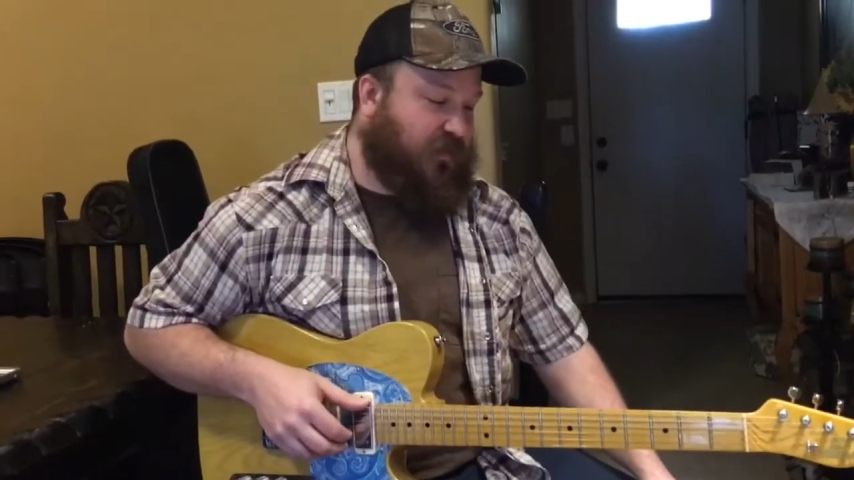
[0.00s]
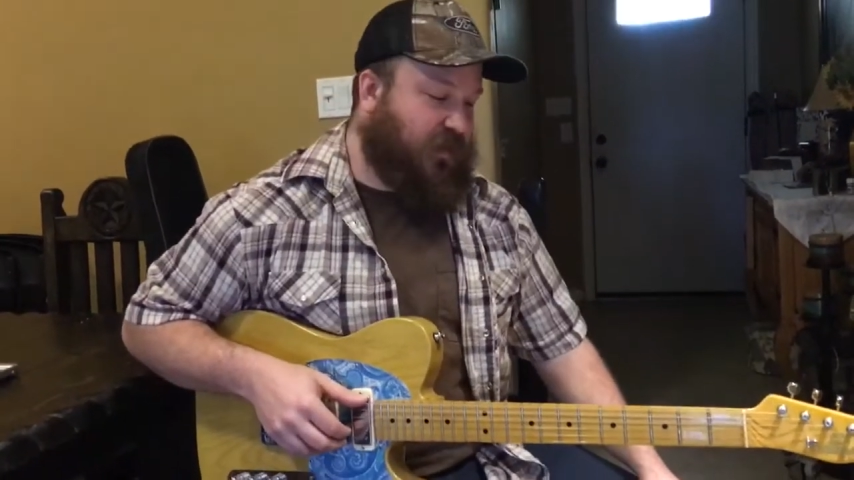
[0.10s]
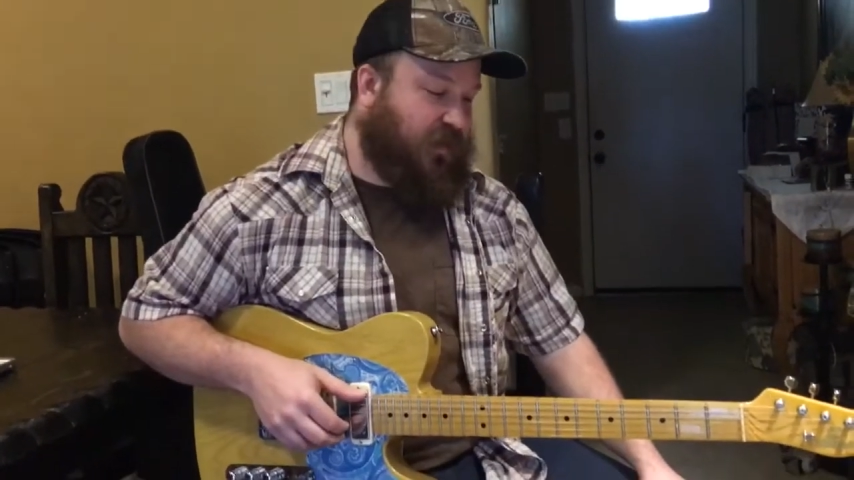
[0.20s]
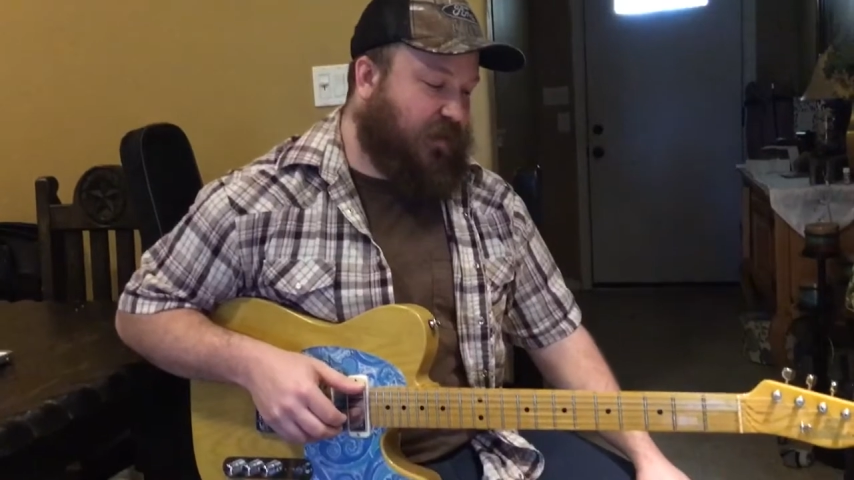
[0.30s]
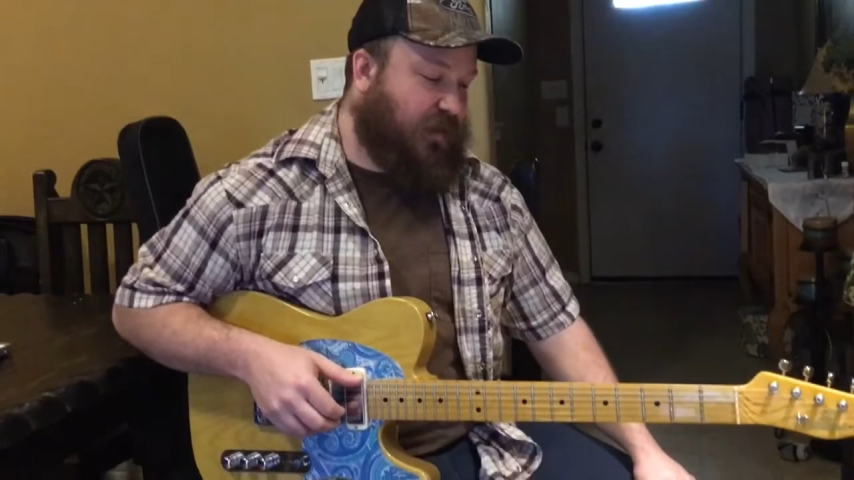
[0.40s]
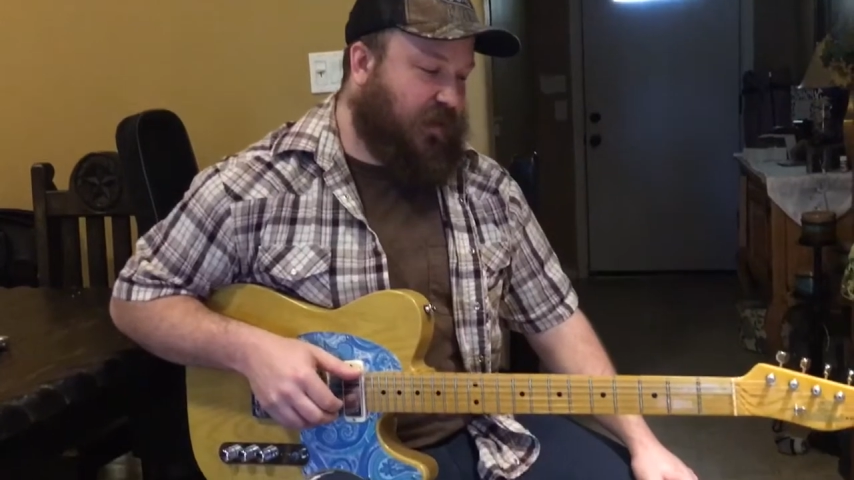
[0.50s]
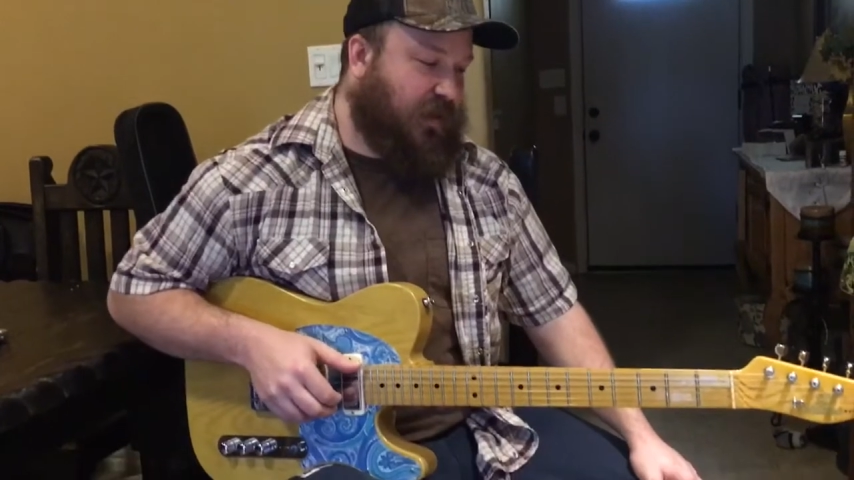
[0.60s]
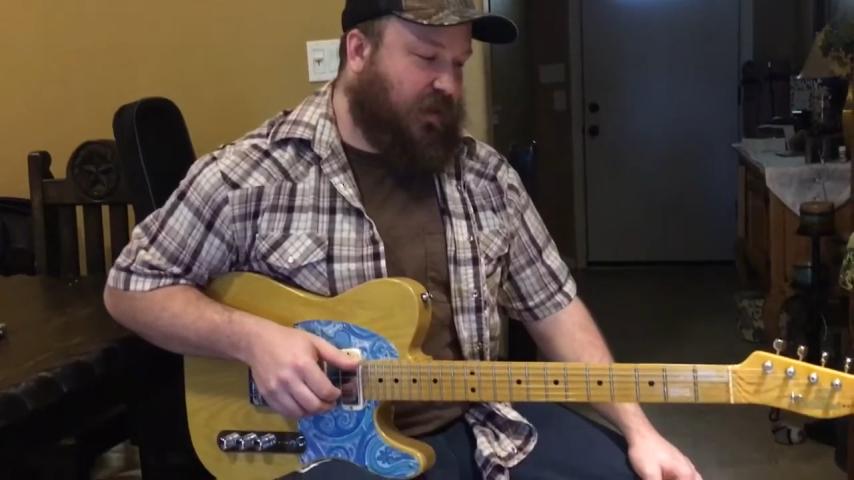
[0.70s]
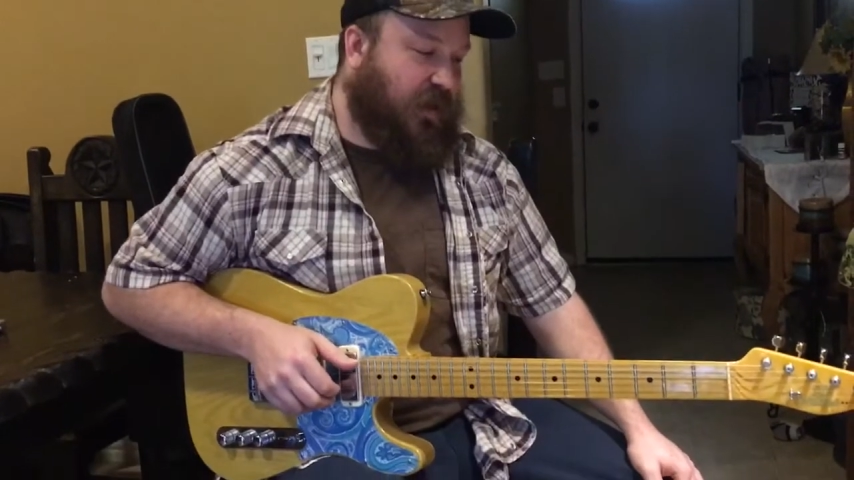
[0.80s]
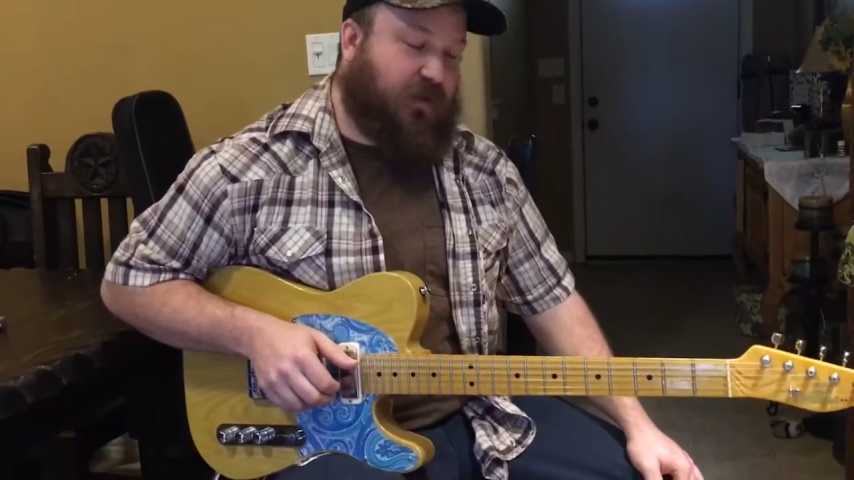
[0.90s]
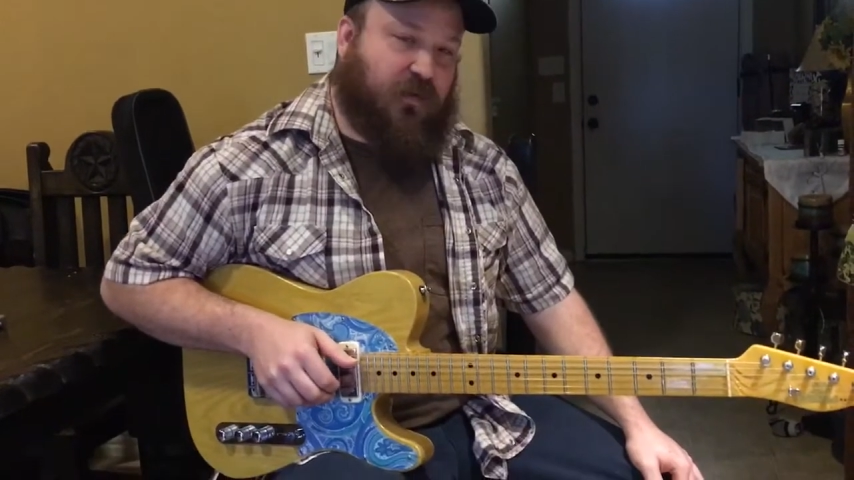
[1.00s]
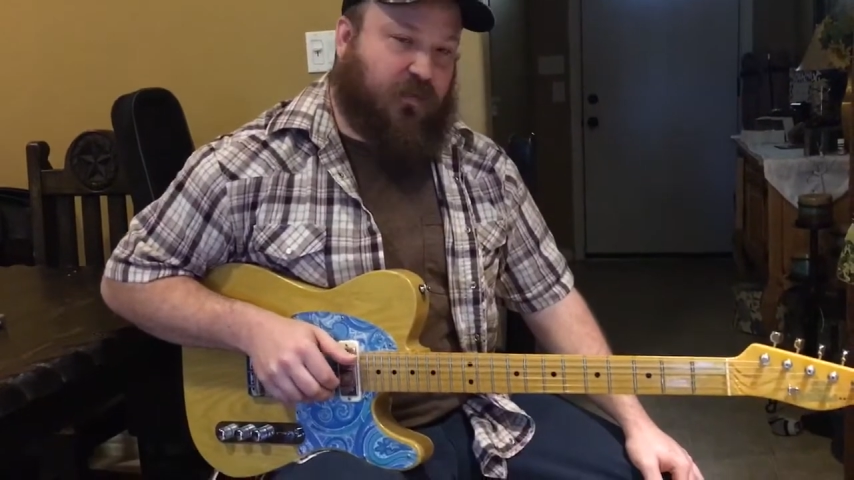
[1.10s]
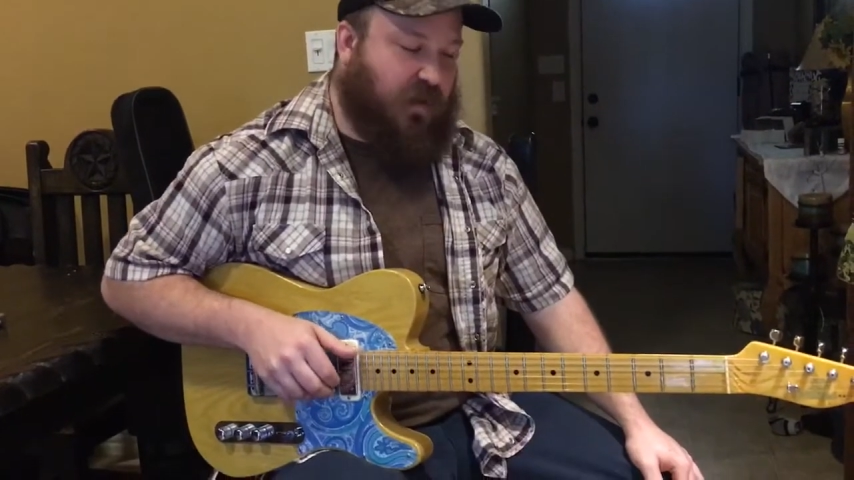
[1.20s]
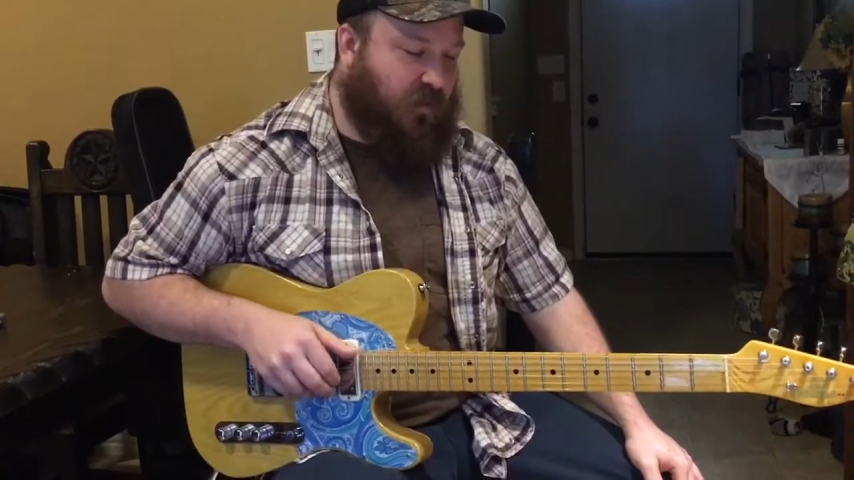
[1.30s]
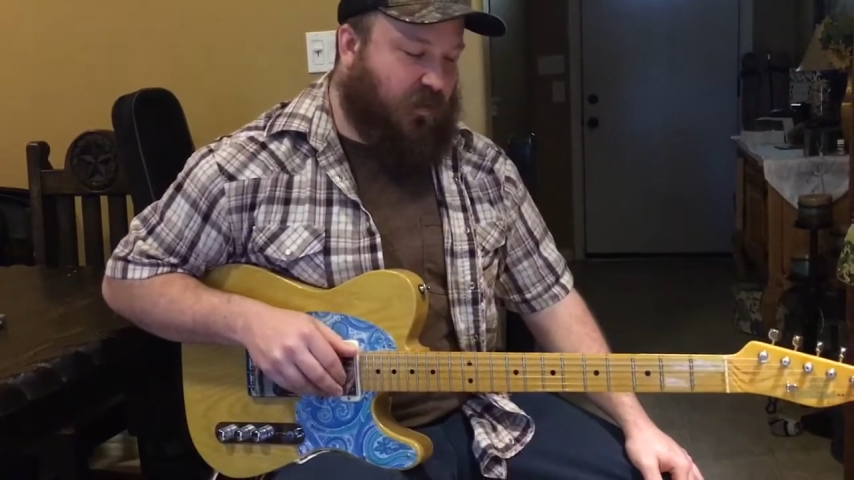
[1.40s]
I couldn't
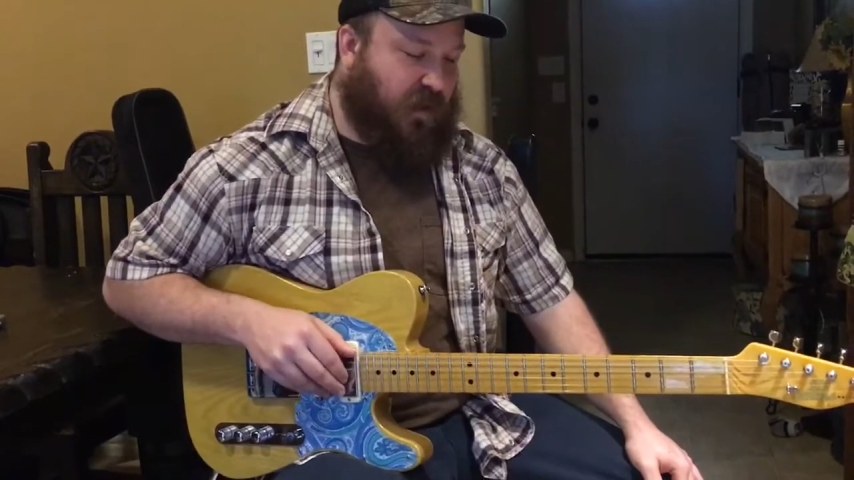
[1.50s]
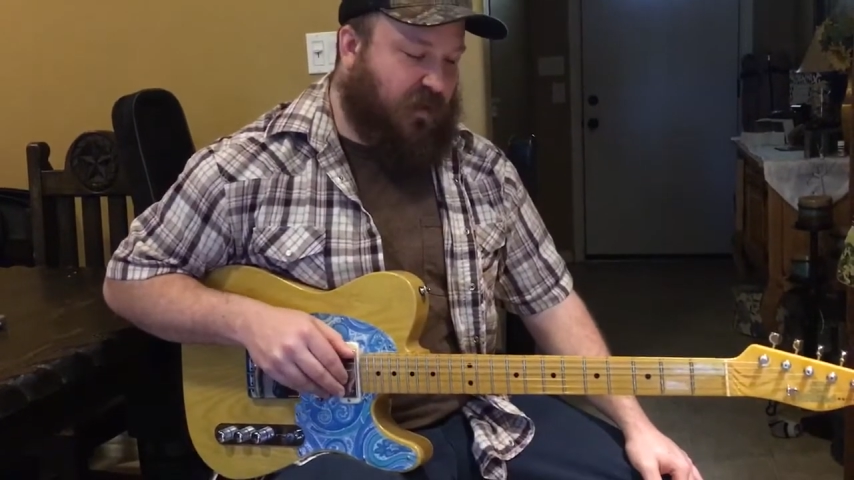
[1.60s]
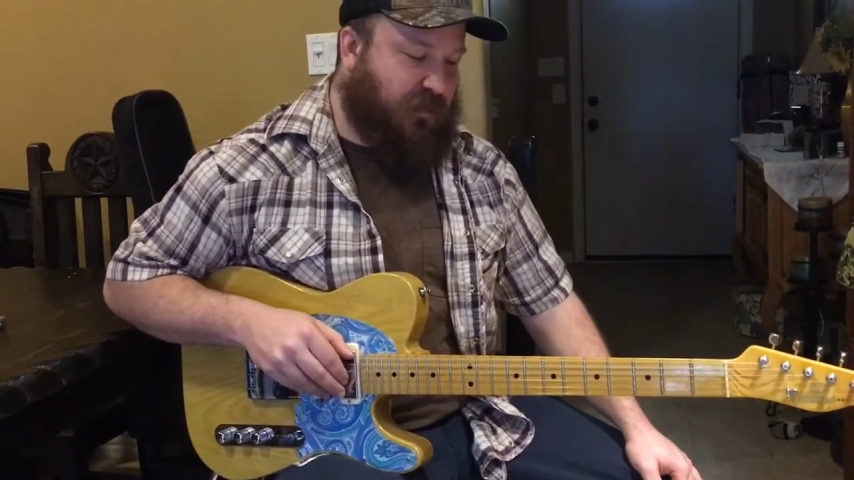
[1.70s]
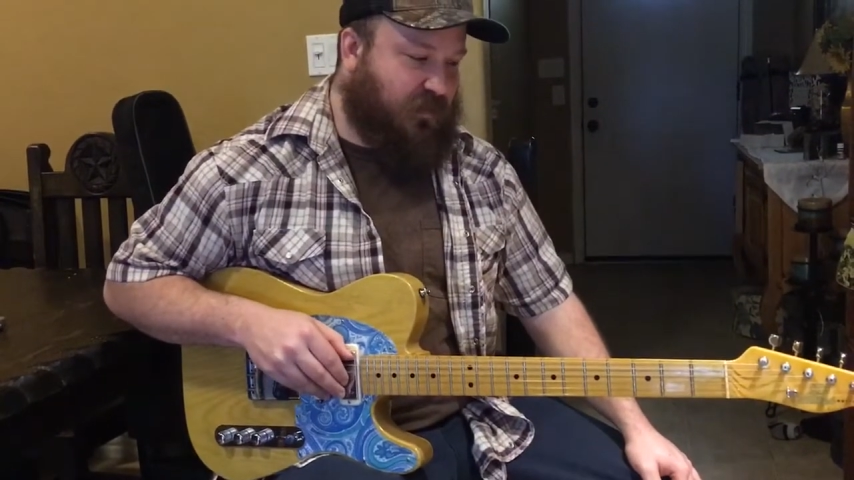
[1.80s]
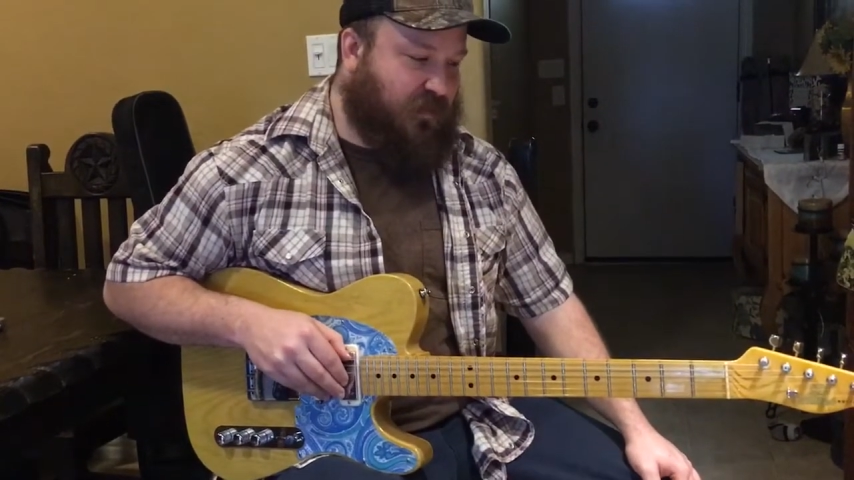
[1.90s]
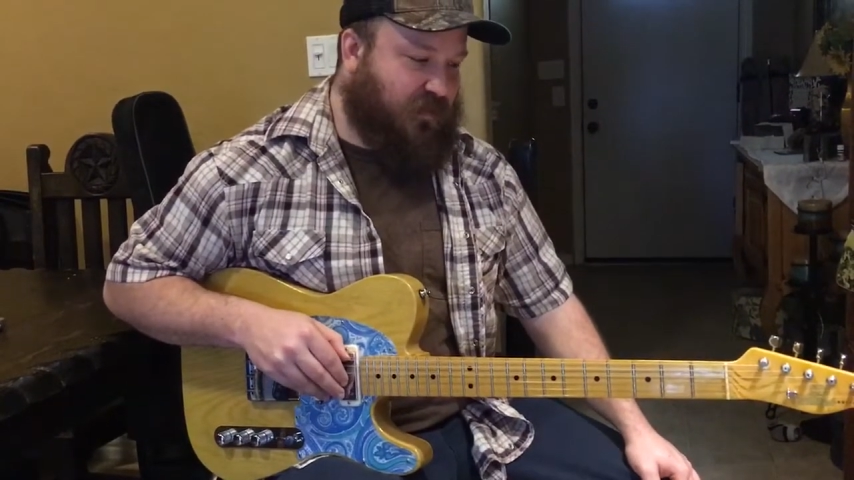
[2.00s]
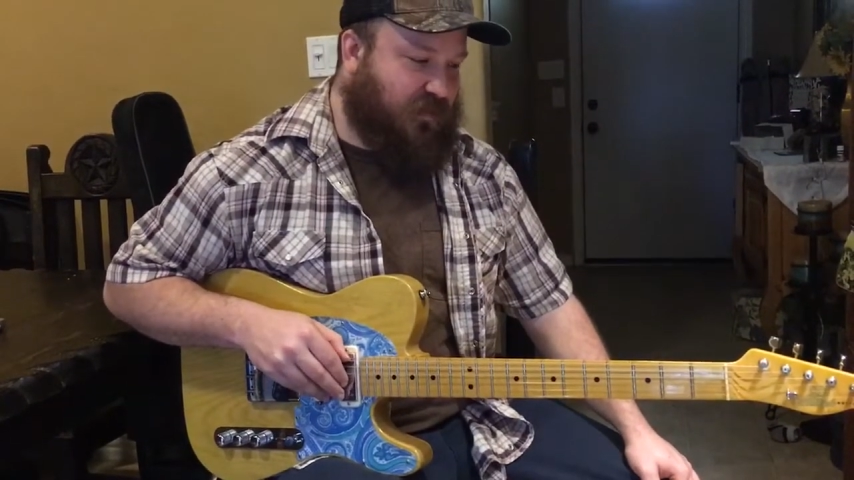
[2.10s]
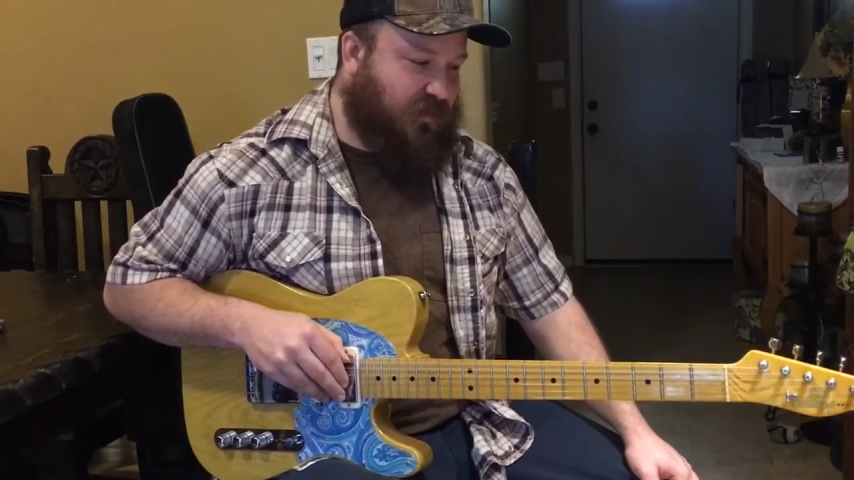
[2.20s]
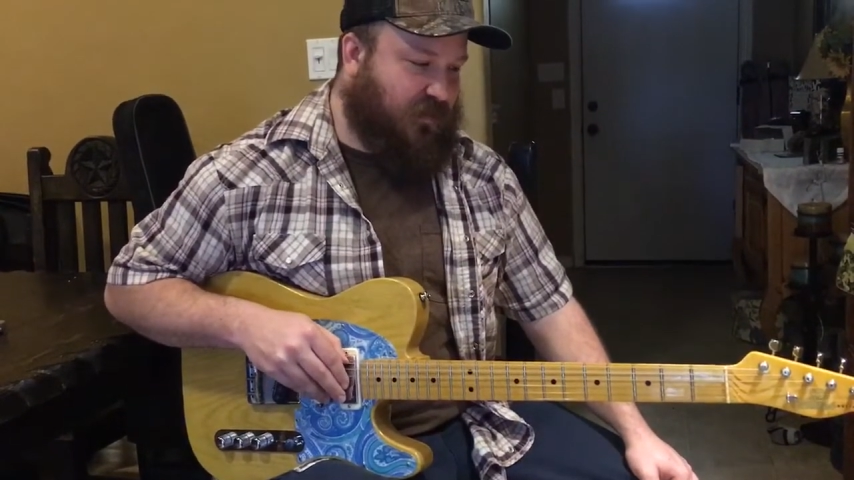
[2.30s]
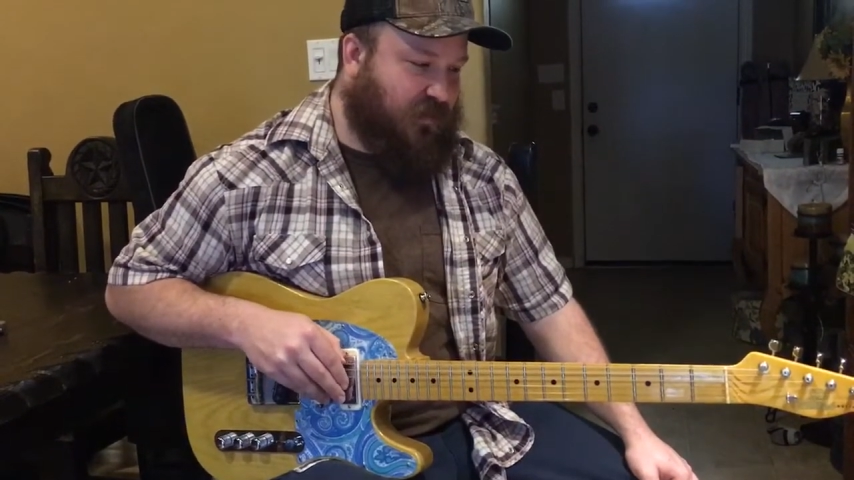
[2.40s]
be more happy with it.